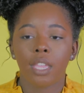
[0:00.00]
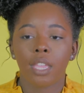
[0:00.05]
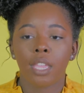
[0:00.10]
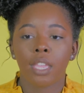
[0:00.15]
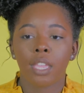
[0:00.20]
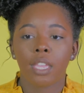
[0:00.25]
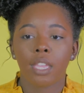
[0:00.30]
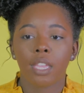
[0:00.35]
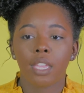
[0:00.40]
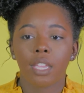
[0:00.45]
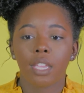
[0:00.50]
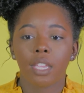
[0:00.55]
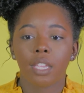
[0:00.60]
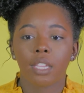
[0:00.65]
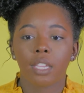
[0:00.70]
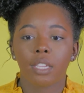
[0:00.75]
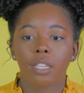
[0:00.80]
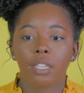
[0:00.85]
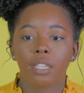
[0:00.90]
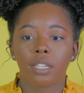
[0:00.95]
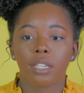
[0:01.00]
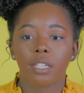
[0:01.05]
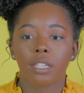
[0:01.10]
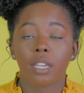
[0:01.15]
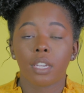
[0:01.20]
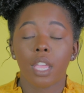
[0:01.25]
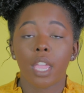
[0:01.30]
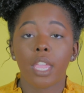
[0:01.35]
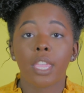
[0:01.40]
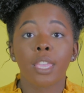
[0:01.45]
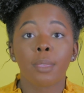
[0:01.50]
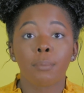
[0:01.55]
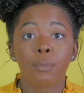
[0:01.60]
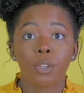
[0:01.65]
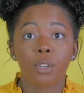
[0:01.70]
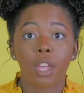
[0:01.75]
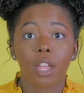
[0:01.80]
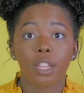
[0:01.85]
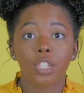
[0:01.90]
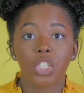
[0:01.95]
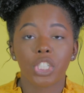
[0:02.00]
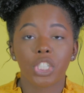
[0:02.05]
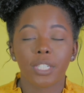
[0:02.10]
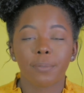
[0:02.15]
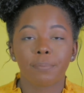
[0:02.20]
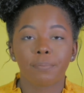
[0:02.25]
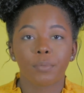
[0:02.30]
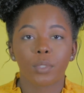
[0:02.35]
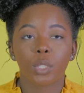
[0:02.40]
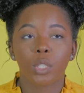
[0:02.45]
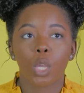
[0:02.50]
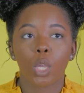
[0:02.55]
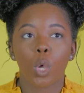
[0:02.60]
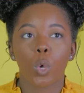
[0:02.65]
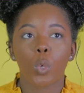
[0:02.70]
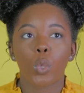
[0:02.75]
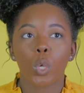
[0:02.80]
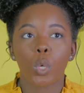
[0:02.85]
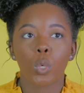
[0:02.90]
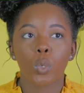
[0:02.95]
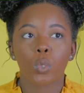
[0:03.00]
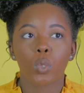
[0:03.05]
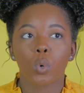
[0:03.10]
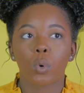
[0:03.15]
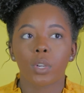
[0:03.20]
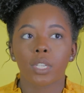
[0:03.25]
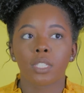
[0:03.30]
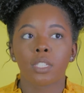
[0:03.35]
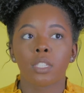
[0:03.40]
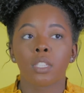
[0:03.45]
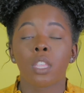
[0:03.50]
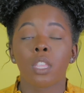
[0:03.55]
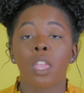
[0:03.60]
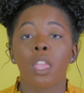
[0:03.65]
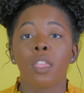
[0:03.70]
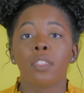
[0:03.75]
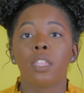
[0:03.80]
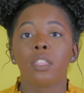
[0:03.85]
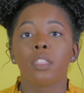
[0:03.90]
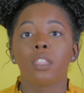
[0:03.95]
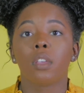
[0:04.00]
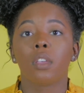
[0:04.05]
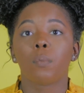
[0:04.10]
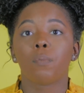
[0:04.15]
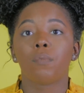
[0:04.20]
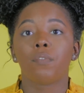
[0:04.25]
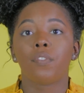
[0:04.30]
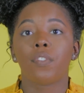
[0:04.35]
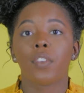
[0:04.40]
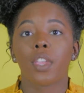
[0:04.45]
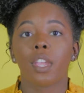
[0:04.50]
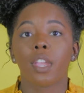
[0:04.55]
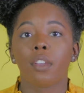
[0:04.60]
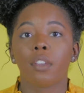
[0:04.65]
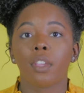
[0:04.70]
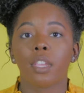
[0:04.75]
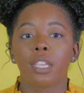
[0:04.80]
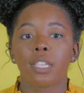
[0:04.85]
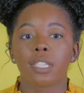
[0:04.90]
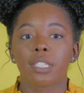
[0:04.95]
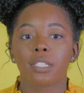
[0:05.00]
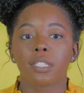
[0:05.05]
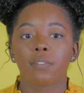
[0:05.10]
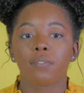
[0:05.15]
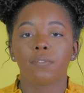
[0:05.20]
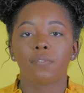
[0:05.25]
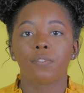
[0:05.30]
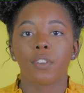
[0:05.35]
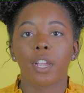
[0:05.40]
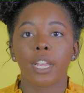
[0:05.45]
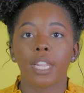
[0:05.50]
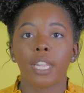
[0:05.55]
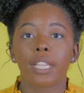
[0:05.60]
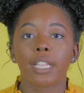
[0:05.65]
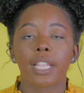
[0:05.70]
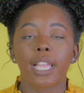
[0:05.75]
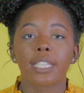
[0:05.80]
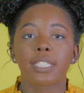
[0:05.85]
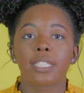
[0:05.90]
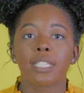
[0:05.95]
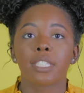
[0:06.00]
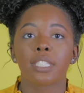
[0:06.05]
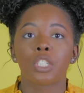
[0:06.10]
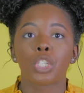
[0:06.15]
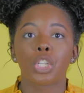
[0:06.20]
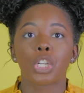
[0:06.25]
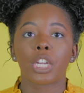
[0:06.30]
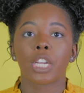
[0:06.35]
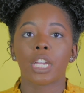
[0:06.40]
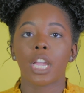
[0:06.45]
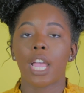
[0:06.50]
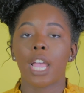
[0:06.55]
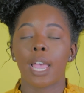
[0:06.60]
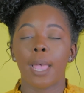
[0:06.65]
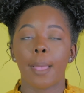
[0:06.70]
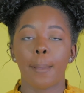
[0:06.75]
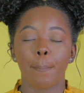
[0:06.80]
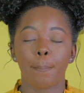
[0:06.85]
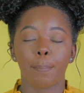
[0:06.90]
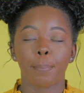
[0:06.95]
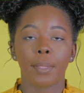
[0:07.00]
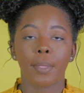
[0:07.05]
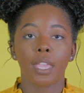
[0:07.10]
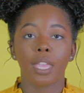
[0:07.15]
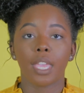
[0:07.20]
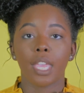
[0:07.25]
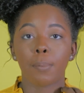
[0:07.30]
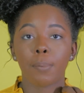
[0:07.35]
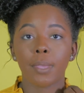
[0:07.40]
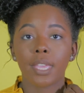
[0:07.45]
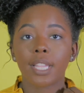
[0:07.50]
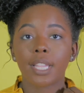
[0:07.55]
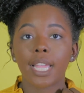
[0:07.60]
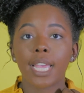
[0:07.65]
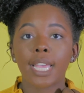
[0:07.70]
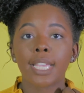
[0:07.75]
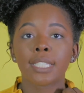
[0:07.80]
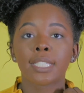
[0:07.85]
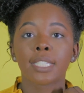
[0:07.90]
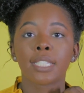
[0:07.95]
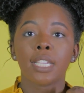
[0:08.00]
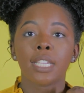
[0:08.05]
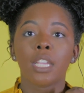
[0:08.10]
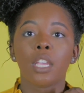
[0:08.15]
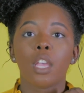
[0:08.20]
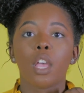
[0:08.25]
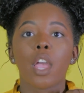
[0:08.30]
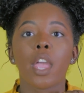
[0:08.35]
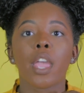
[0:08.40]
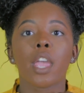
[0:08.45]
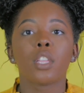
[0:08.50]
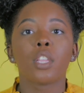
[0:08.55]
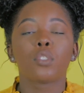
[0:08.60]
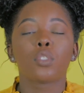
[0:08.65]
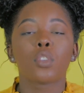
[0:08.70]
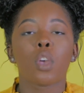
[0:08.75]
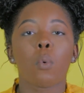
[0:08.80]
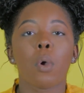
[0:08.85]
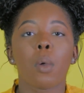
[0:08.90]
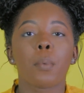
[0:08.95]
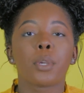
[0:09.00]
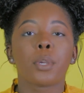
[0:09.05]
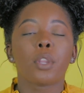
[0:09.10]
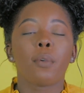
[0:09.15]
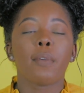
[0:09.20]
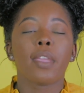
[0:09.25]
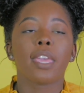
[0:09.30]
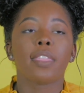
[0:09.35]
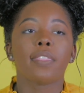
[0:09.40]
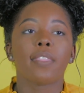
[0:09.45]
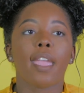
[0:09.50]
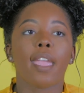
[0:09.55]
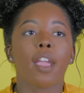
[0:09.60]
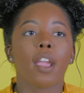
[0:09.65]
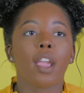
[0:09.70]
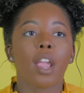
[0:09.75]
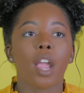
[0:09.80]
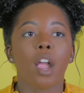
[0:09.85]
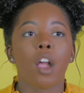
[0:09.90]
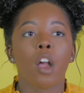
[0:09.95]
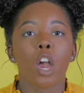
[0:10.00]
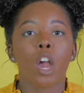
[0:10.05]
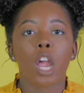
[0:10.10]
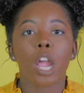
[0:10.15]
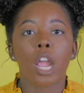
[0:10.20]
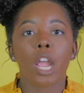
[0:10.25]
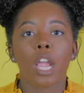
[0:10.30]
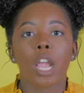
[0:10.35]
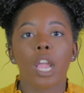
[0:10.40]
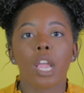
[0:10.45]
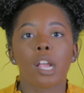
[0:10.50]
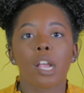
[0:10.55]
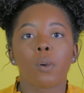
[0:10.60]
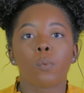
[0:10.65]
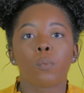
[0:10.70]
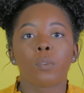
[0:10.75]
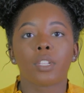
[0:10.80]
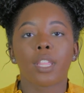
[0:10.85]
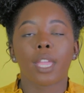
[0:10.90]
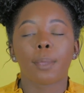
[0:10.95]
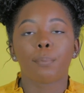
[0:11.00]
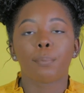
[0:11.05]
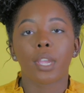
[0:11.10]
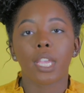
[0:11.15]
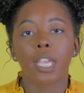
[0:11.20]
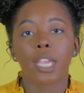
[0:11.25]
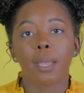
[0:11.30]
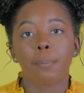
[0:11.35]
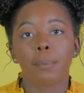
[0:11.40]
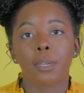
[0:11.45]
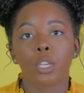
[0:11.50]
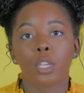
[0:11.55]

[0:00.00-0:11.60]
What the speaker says: and immunology. So those courses, and then the various Friday class is your IPI class. And so what we're doing in there are, we're like breaking up